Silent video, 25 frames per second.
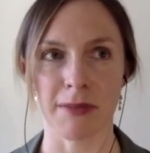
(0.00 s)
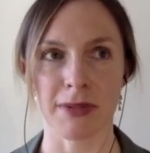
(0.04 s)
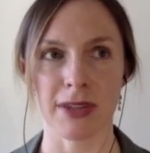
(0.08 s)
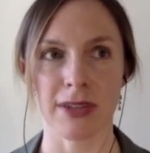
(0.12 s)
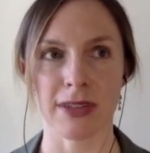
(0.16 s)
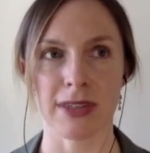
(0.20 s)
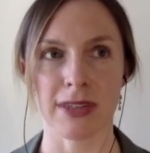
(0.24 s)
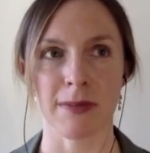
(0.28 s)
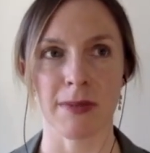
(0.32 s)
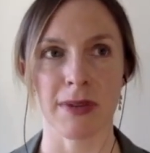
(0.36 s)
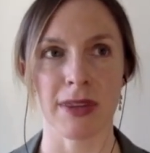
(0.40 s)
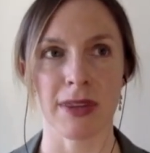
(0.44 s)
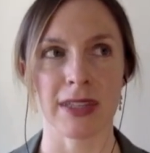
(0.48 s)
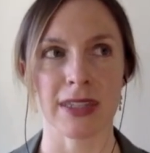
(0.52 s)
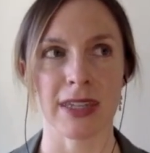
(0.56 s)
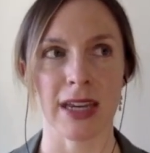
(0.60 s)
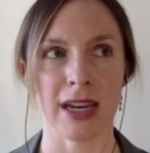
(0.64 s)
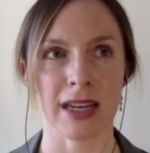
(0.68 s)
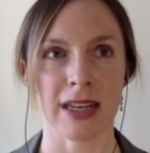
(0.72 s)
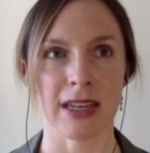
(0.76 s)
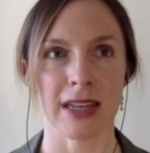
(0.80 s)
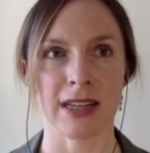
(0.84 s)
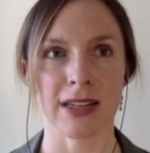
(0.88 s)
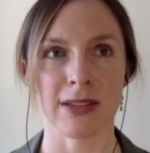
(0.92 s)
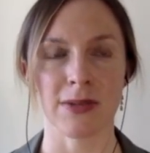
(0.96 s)
So some of the
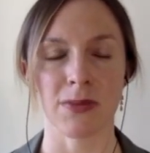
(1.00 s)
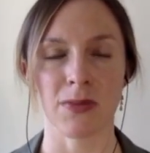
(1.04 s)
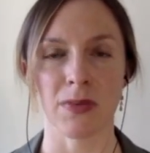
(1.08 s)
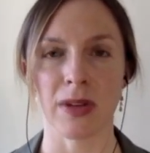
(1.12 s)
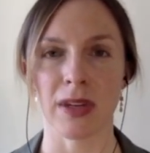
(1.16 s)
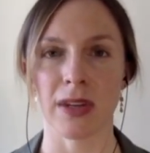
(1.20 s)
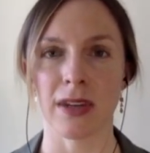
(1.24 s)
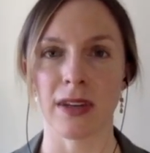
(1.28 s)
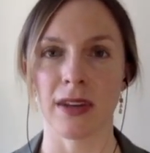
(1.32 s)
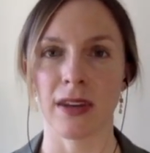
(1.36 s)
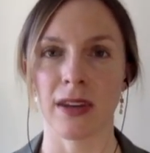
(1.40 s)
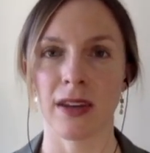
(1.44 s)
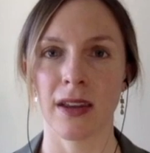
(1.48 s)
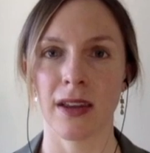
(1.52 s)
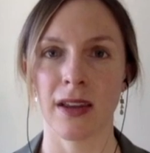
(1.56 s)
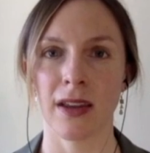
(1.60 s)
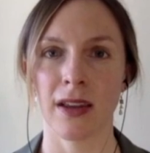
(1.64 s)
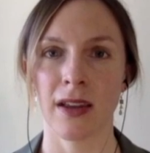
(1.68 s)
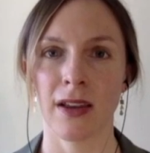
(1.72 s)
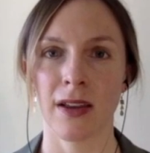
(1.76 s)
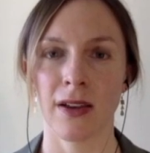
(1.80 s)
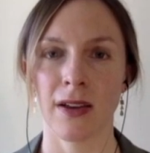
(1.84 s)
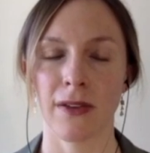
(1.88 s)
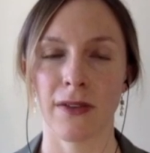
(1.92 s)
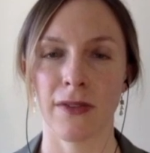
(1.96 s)
techniques we
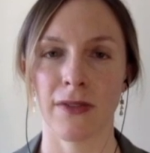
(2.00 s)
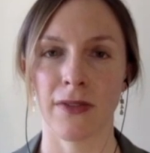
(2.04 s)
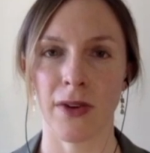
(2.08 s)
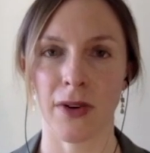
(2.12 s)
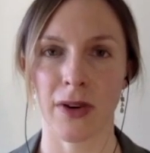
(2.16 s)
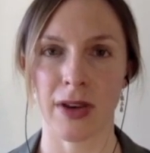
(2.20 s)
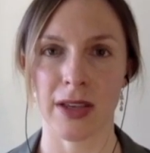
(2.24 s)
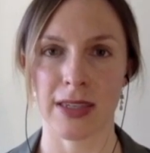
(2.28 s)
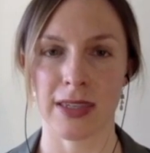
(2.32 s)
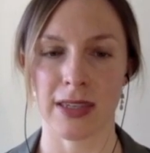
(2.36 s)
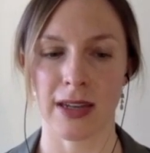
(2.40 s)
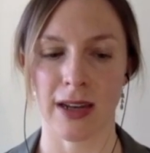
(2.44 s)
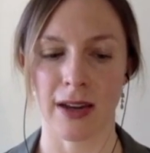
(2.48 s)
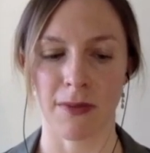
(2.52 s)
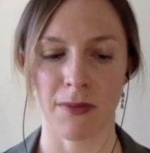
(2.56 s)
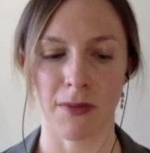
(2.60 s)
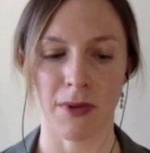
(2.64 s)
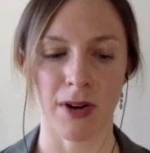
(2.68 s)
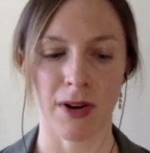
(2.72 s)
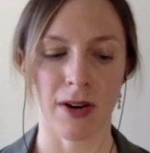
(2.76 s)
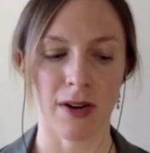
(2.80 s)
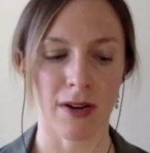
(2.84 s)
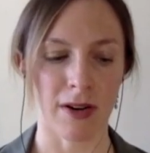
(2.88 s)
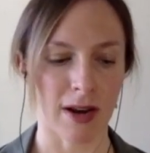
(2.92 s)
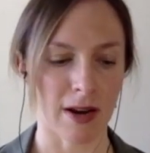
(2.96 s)
focused on
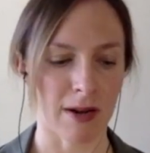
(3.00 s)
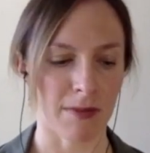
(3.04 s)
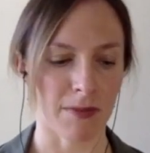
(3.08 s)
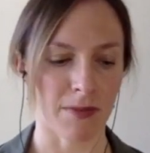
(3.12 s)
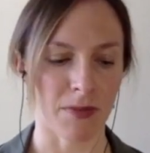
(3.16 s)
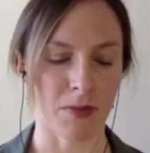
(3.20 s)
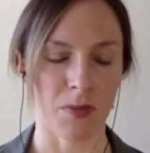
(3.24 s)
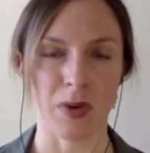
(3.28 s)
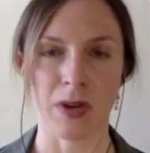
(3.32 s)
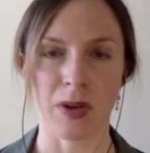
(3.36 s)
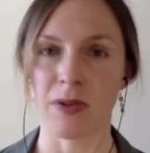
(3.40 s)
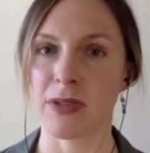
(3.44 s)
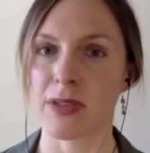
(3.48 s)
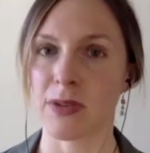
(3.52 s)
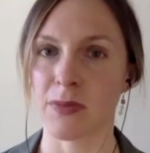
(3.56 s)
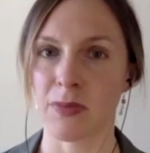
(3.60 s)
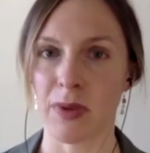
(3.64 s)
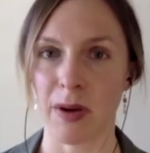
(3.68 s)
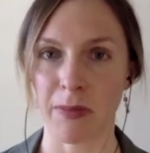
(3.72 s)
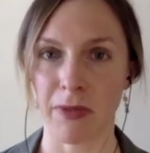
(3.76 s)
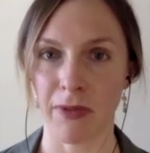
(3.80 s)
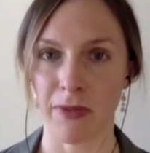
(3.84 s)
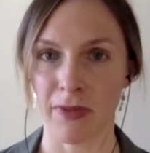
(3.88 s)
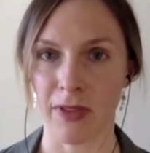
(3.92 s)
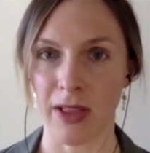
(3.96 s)
were, we used
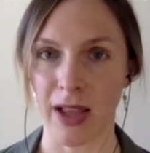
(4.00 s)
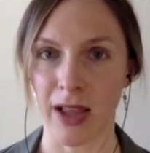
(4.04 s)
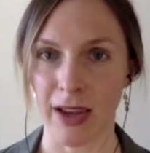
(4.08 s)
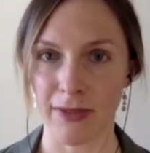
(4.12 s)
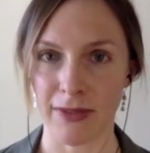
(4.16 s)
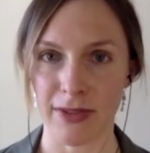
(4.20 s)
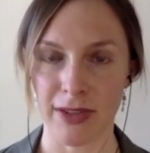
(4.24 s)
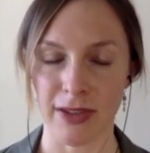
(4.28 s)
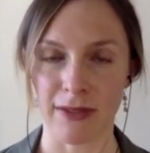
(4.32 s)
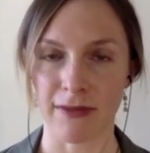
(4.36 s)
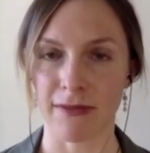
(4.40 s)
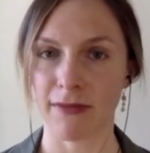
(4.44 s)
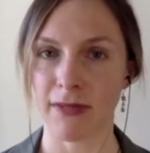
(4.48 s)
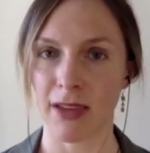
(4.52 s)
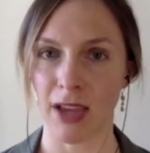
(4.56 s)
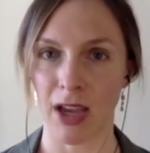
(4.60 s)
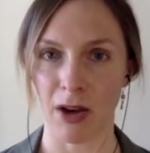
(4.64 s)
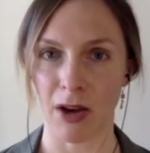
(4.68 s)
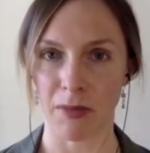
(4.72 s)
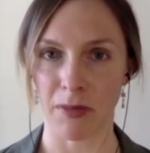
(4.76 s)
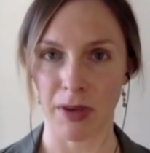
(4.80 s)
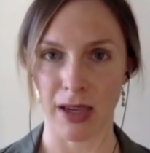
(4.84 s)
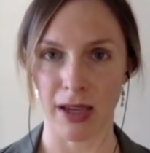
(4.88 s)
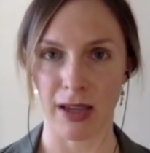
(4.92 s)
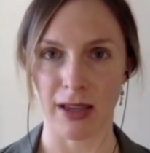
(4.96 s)
Web of Life to
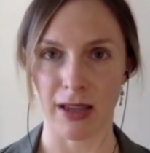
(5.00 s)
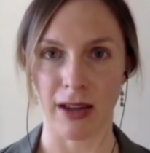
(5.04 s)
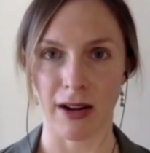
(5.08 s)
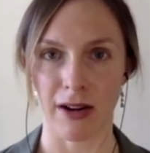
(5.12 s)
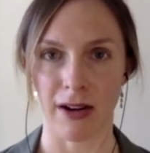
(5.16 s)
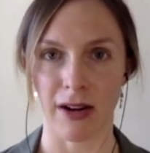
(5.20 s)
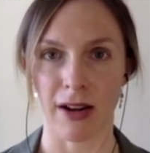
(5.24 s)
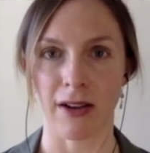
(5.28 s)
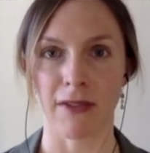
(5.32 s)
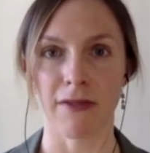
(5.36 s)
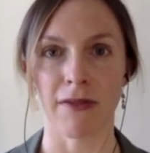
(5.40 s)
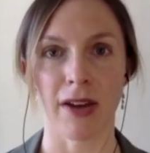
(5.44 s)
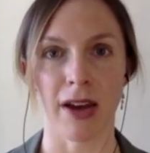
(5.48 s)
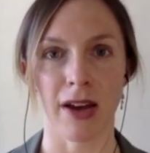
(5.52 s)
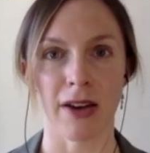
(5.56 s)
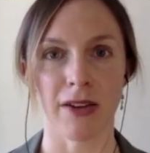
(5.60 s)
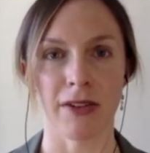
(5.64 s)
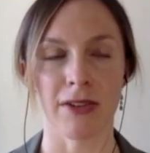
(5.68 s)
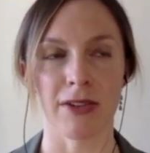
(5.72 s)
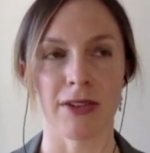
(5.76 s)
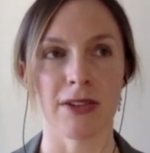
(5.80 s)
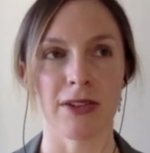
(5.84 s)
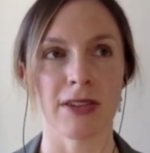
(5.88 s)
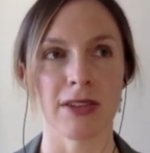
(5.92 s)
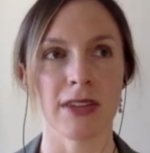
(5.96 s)
help get clarity on
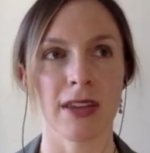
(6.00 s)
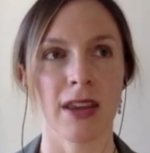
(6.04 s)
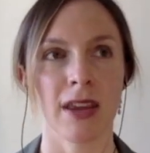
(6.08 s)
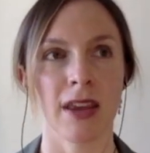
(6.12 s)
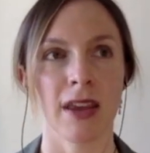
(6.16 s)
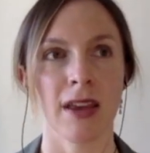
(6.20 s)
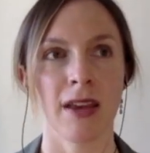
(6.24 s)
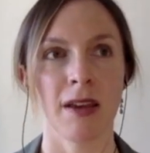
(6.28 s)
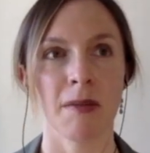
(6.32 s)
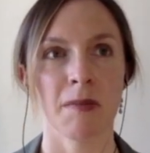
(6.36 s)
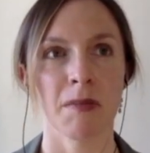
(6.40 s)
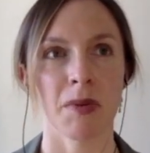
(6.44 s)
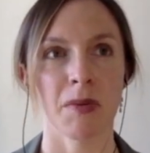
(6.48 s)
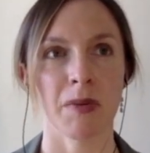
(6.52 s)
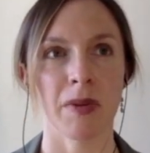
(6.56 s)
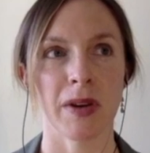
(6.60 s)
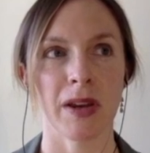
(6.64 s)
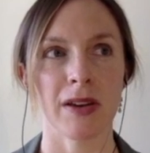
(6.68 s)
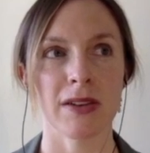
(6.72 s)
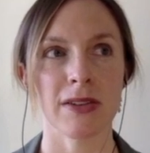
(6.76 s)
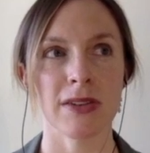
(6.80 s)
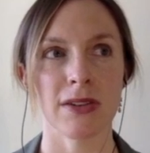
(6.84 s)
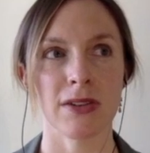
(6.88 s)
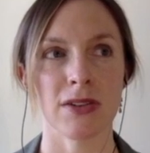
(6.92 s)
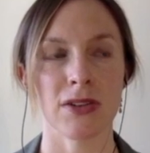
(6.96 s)
values, but we
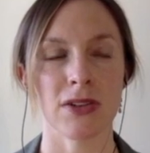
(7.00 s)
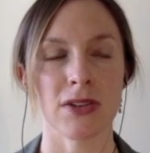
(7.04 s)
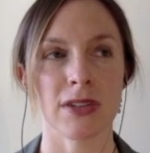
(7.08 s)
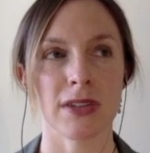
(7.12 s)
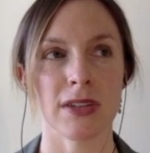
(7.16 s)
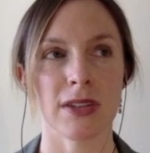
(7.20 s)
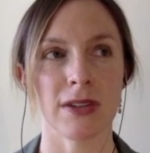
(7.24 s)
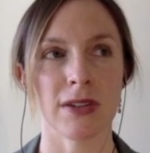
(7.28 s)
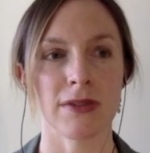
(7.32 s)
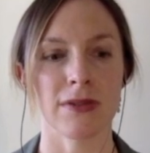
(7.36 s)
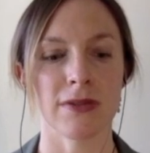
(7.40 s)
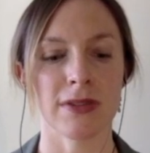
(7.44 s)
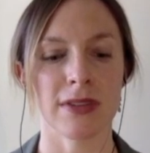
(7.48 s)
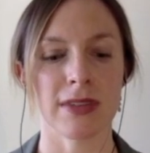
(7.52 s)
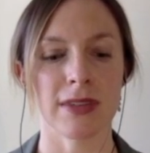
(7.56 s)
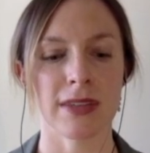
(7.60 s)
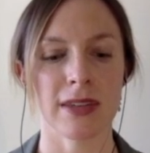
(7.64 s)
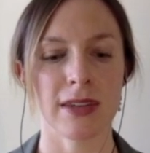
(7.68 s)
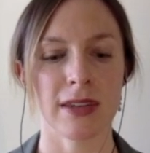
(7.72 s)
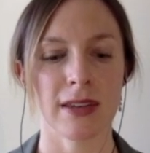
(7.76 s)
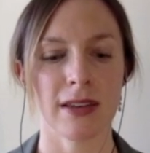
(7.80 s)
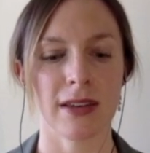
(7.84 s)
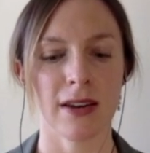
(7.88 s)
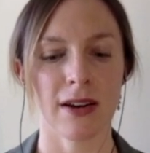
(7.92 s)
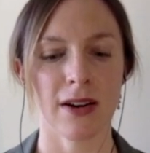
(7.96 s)
also just
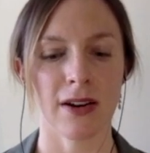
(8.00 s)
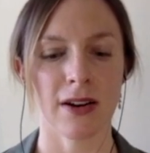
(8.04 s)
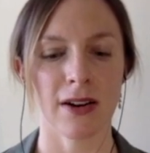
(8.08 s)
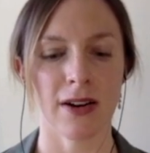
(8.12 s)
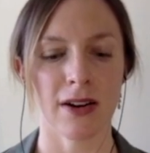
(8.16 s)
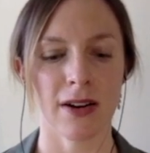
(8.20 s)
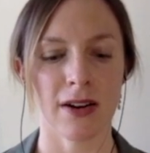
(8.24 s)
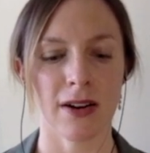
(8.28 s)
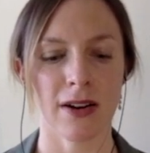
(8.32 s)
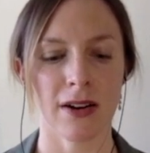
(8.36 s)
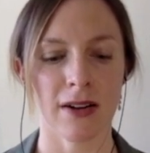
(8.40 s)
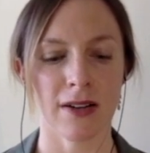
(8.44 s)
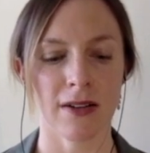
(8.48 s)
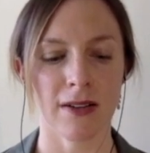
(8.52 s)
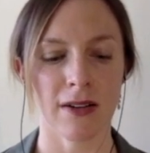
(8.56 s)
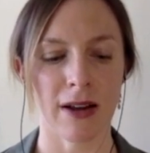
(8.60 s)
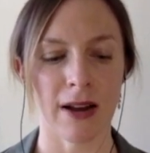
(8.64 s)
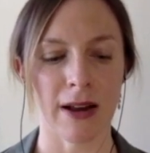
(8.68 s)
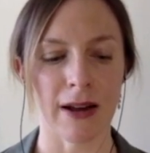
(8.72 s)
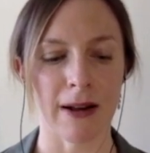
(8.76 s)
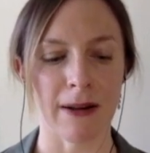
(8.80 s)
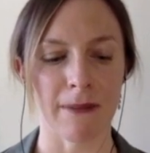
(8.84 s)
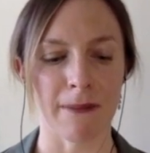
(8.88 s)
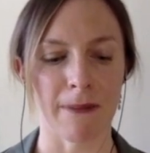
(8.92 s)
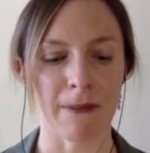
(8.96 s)
used her
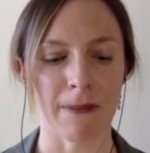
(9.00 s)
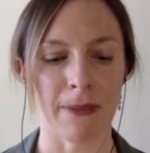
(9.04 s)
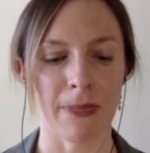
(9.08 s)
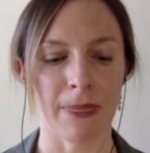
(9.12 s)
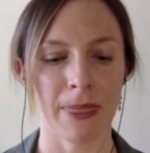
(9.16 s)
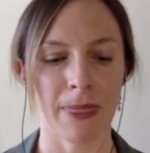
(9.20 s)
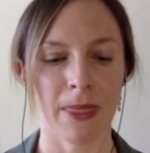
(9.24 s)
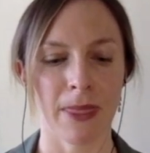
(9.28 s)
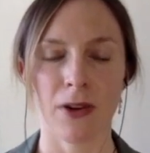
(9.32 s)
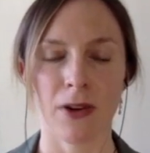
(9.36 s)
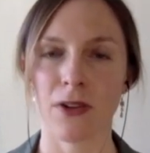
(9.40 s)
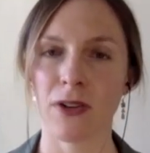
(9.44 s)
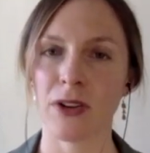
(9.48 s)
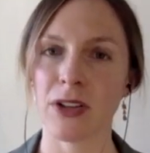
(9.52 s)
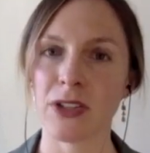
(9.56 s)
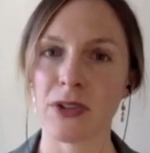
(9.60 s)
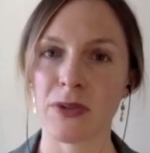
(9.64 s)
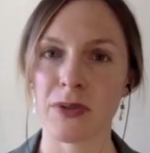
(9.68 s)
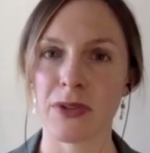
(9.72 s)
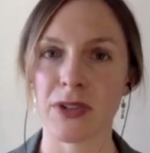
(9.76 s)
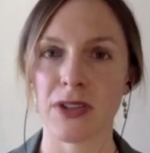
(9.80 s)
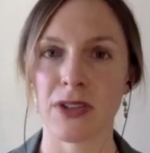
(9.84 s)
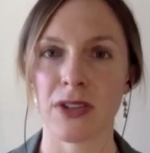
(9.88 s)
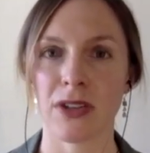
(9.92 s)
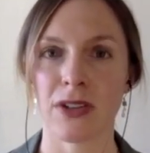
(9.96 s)

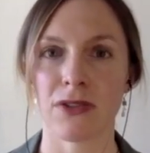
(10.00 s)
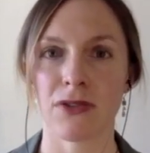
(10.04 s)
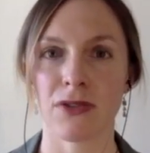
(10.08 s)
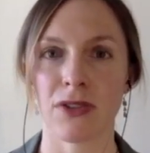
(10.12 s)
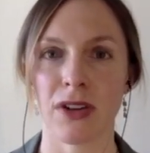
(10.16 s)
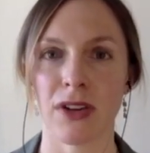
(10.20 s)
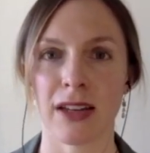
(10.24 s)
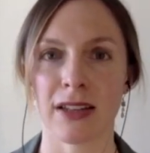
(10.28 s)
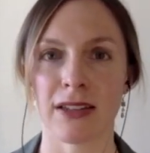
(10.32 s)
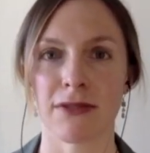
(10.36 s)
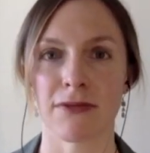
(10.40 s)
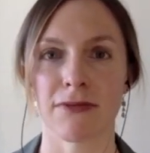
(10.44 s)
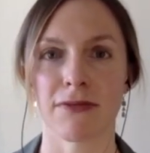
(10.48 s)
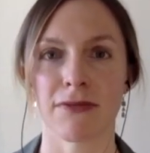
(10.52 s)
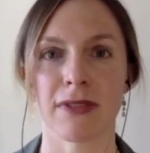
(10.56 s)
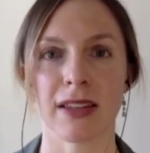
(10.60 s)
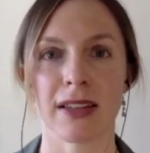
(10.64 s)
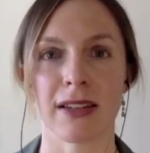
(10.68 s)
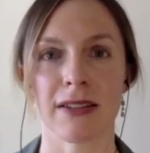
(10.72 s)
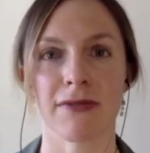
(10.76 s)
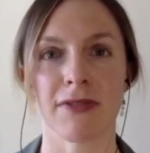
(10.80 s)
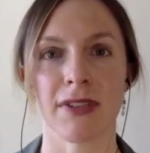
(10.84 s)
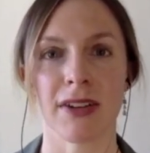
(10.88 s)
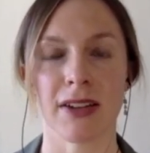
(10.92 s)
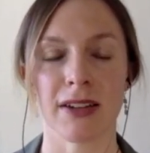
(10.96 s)
intuition in trying to
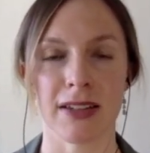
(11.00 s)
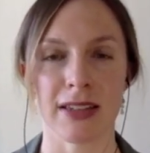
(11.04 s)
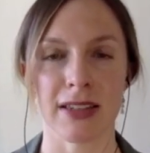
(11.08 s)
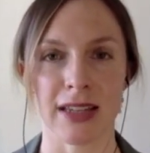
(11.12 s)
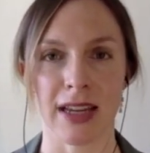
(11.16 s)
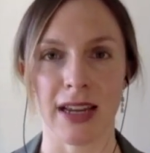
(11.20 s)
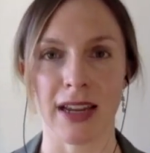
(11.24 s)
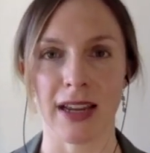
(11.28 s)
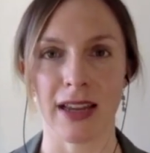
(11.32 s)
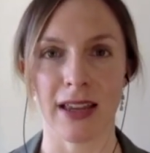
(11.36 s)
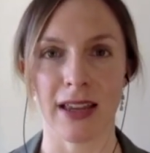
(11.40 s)
really very state